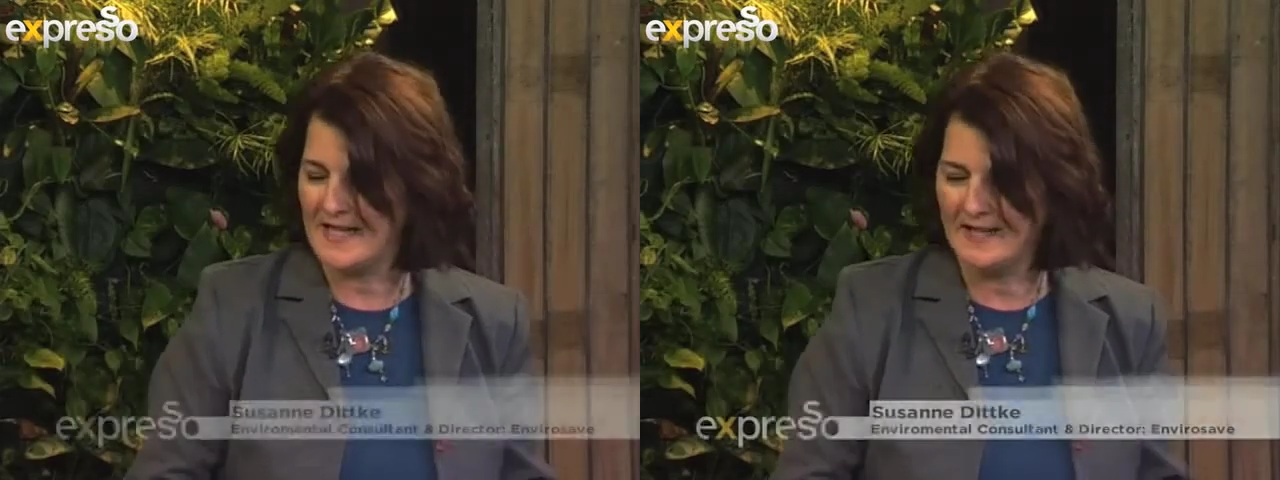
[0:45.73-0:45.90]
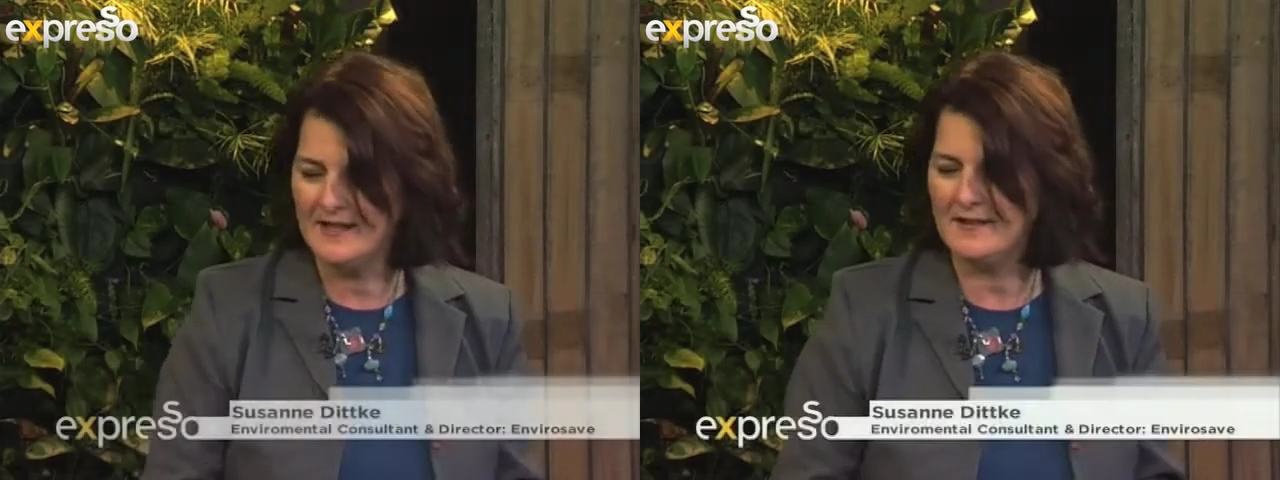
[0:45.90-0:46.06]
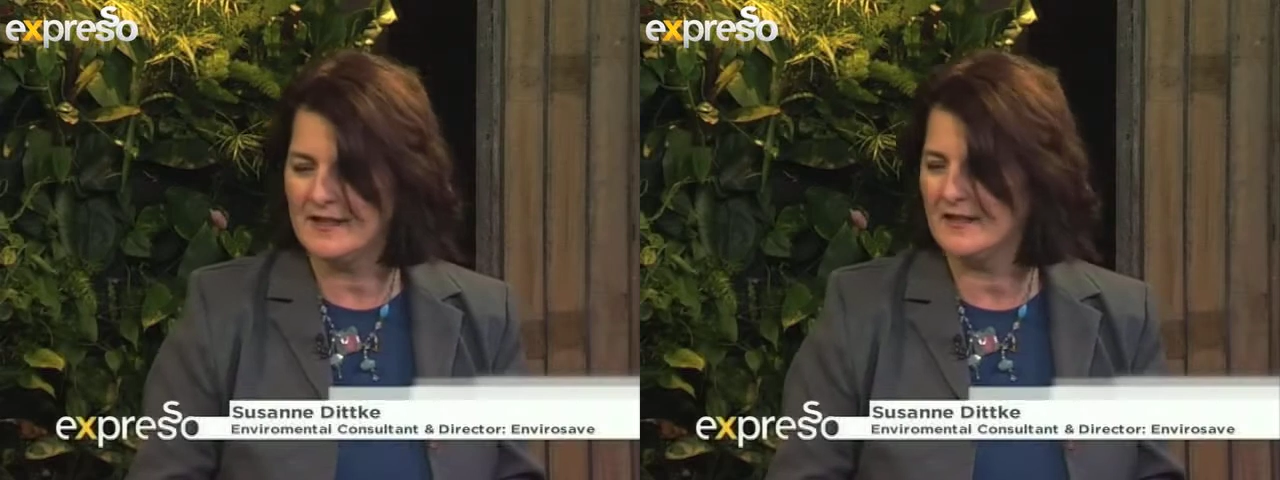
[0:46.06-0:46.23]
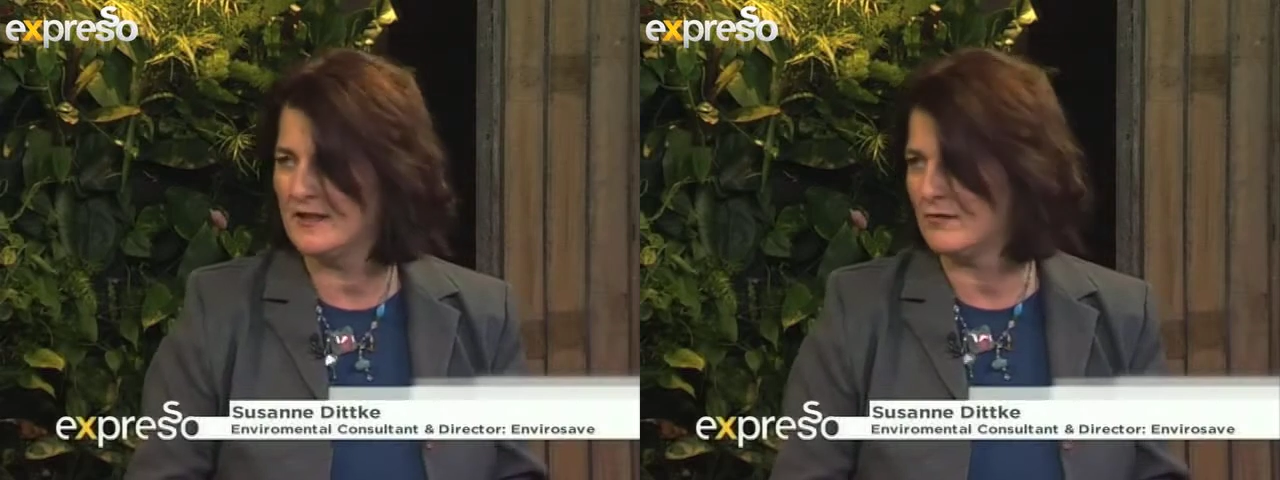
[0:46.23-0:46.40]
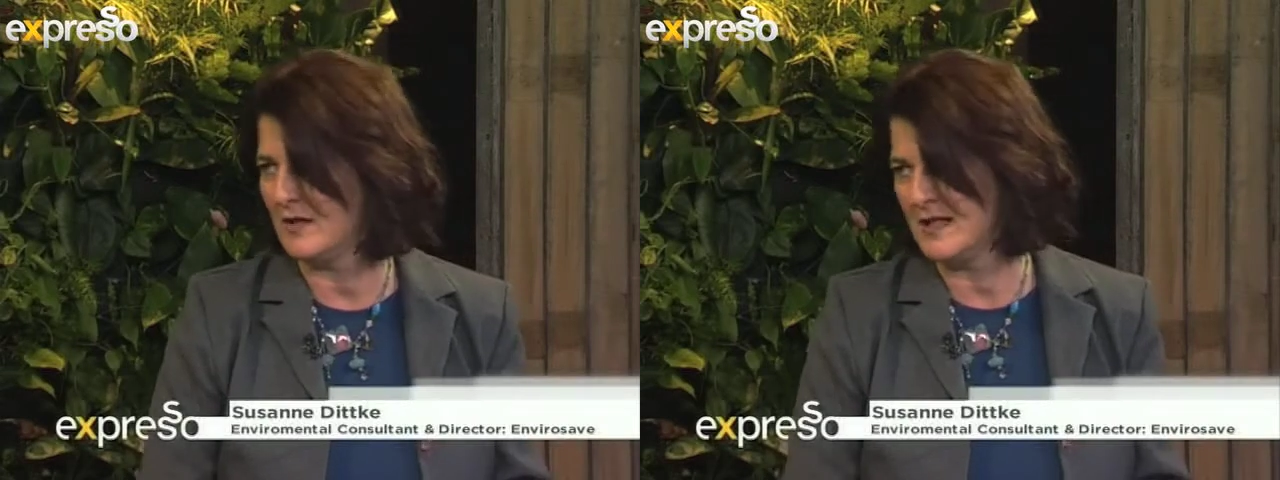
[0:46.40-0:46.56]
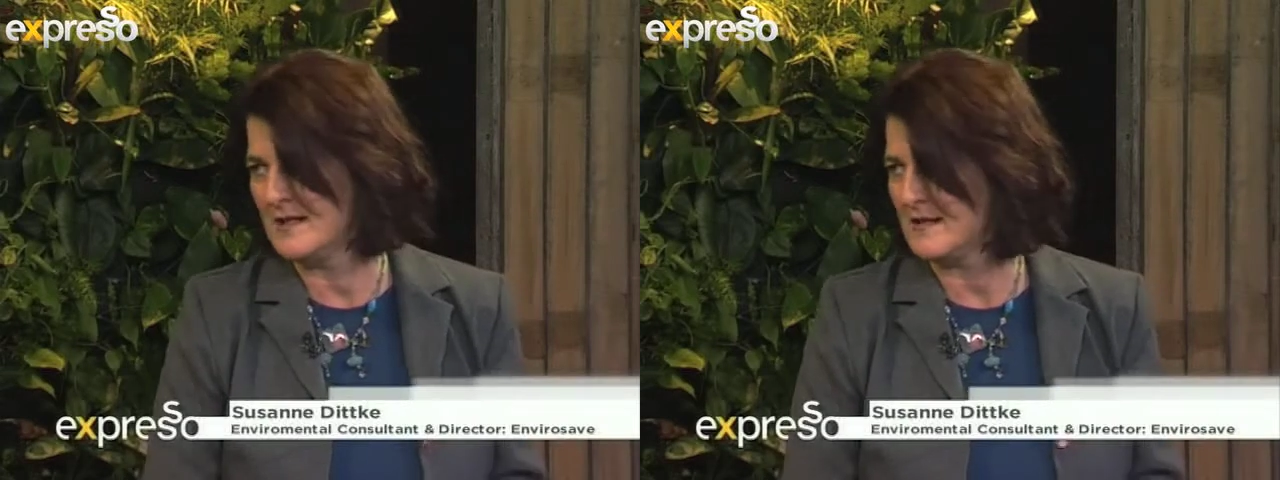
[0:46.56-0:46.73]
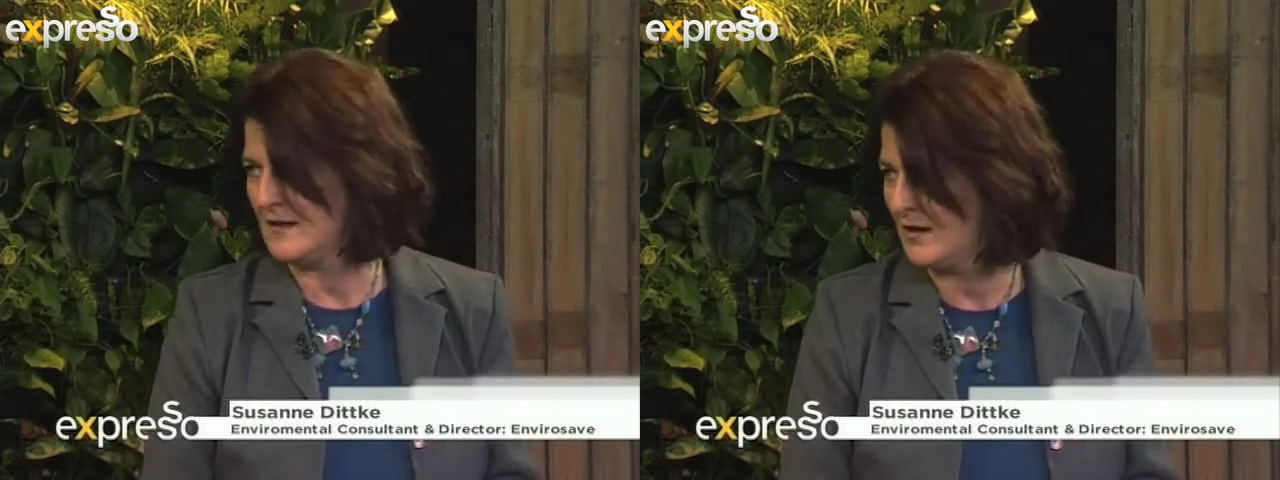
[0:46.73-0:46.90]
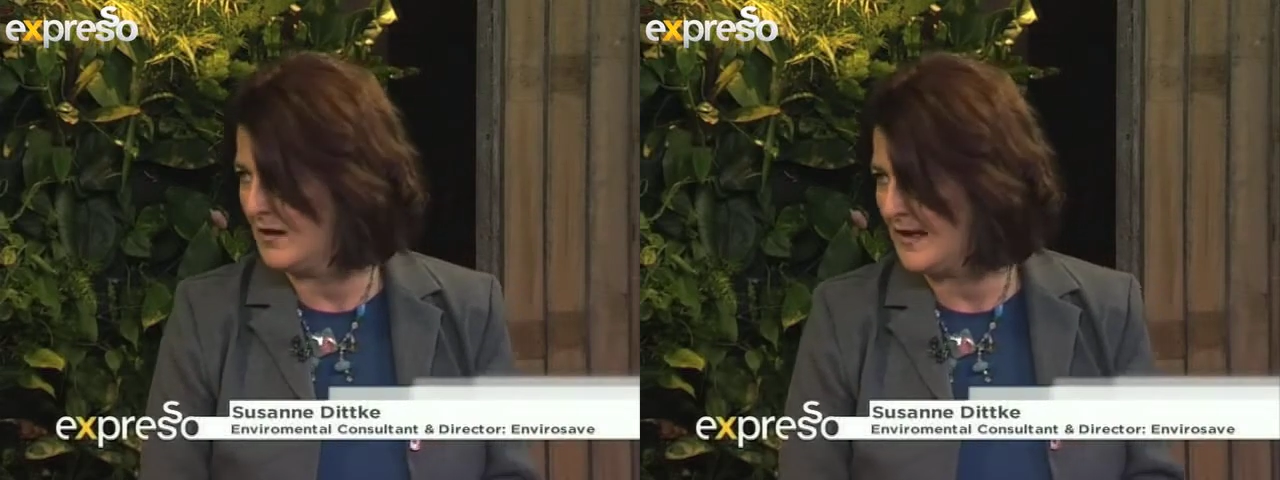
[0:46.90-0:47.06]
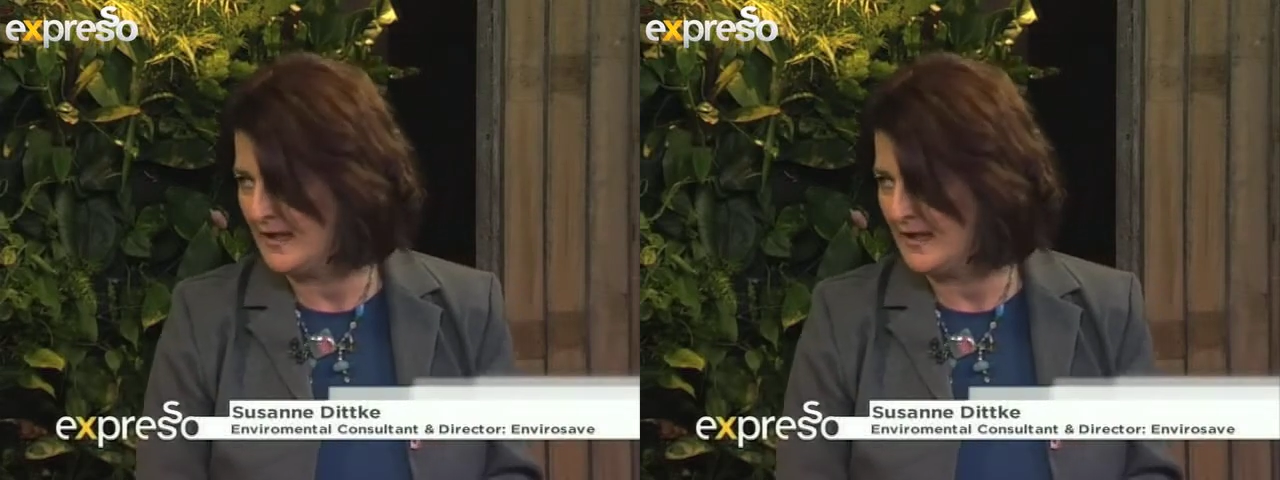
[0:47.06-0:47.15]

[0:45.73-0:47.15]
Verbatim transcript: anything that that runs on